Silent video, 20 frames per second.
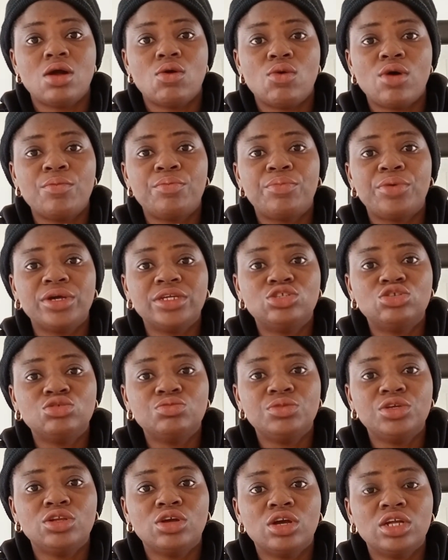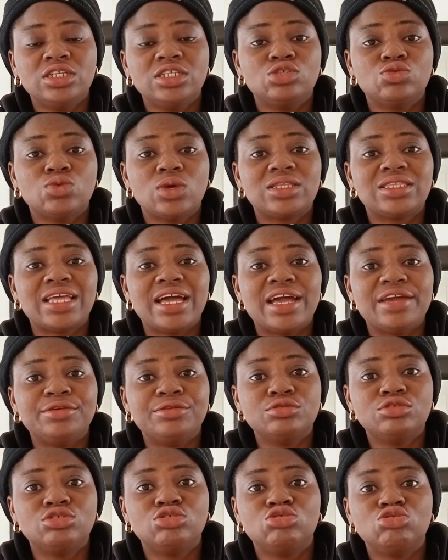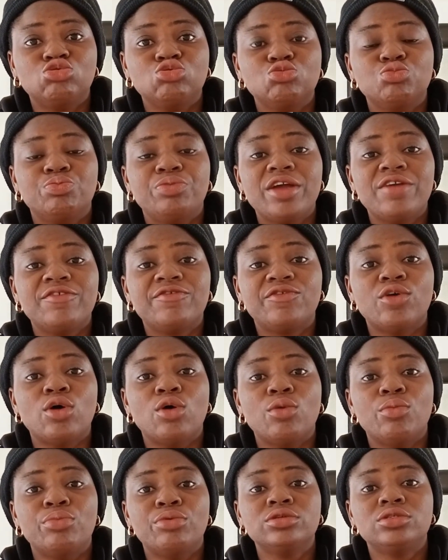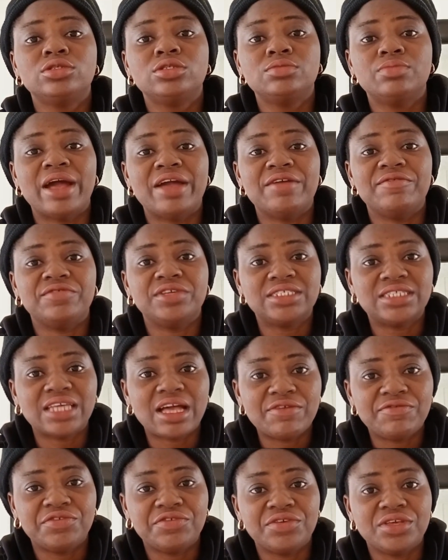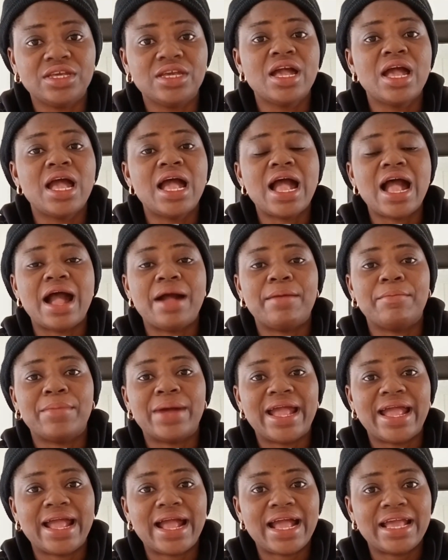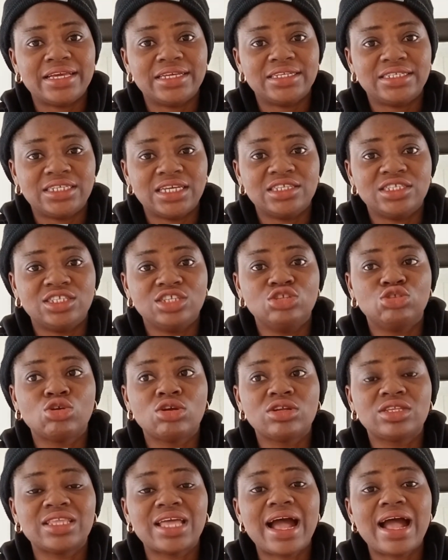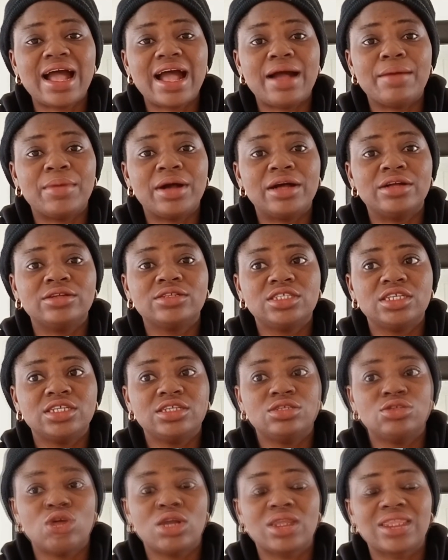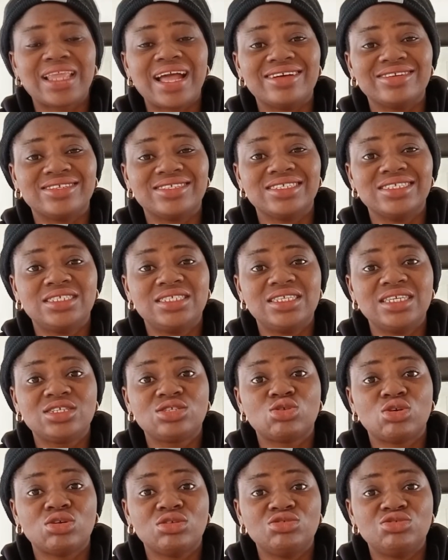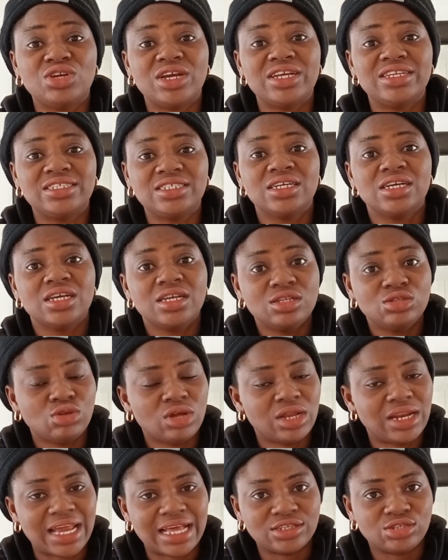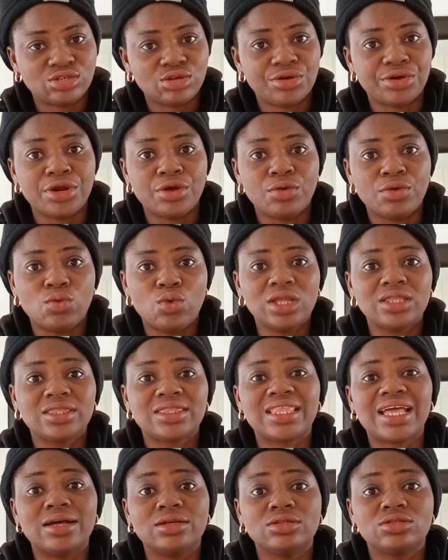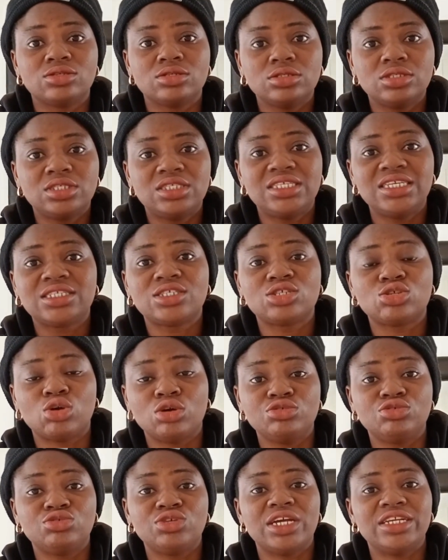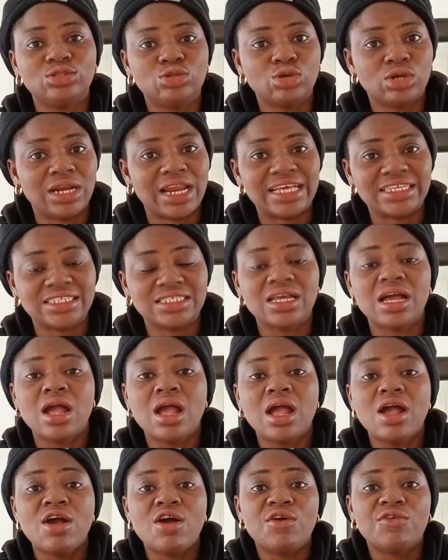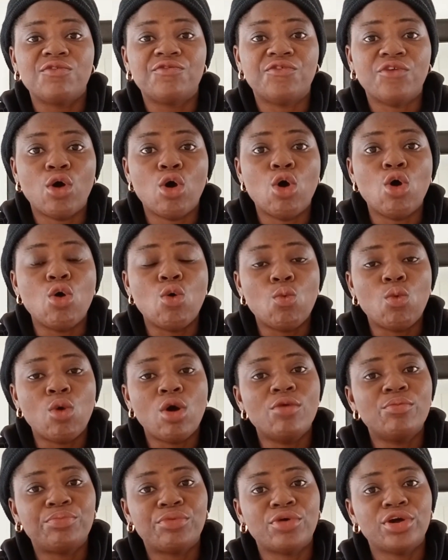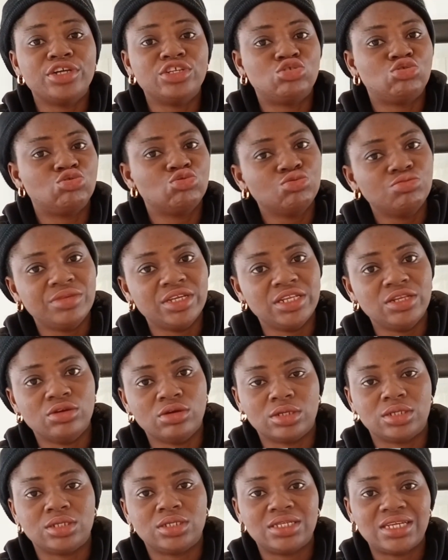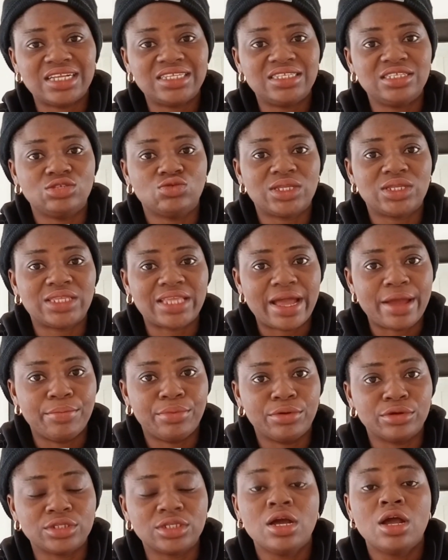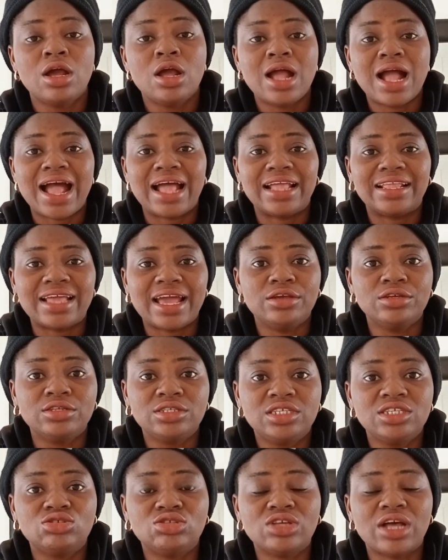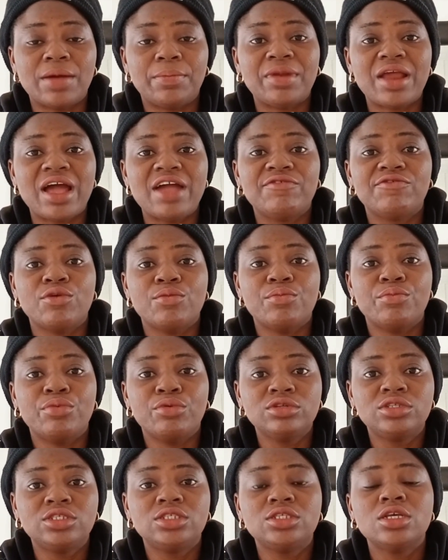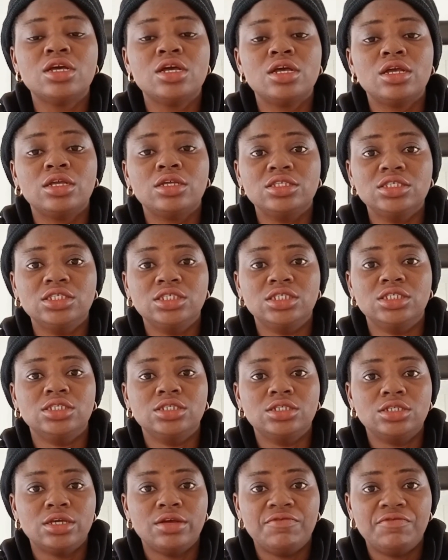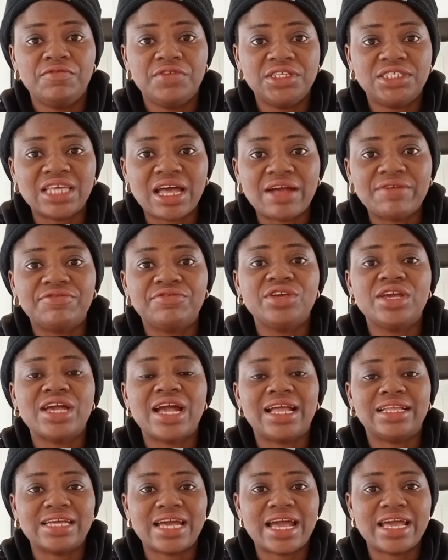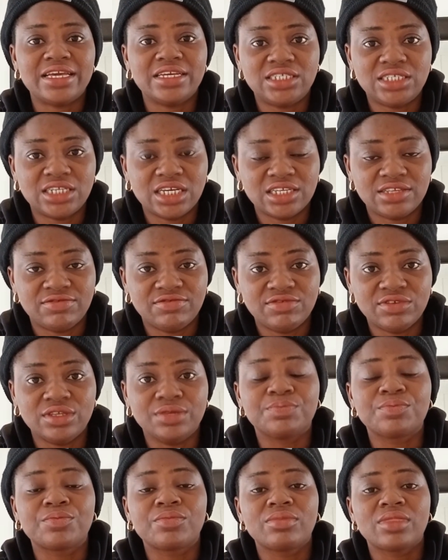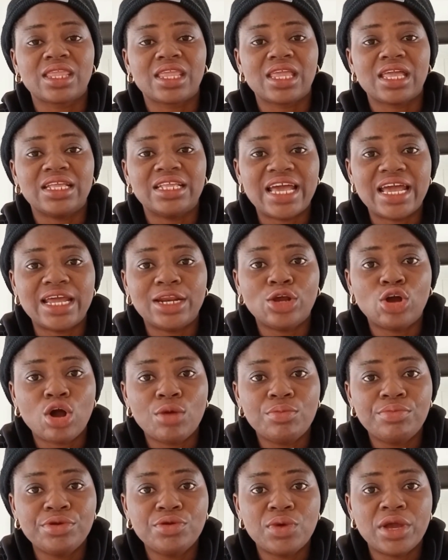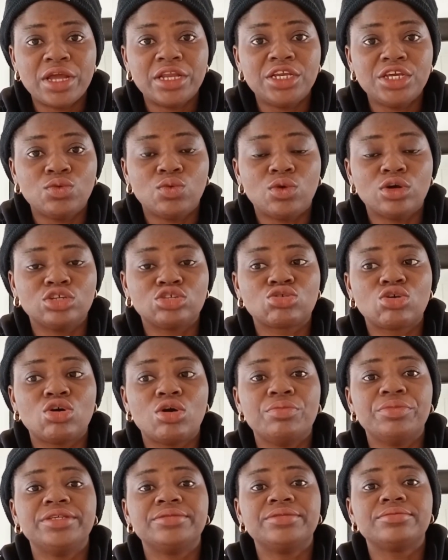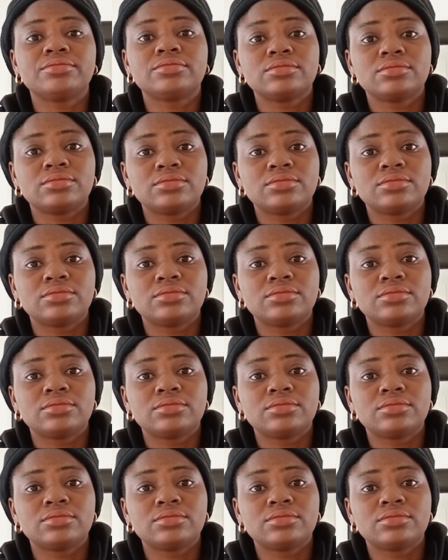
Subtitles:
1.2 million is what I used to pay for both my visa fee and my IHS. The total amount in $1,600, sorry, $1,600 for 1.2 million. That is what I bought, and I used it to apply for both the visa fee and the IHS fee. Then hobby, when he was coming,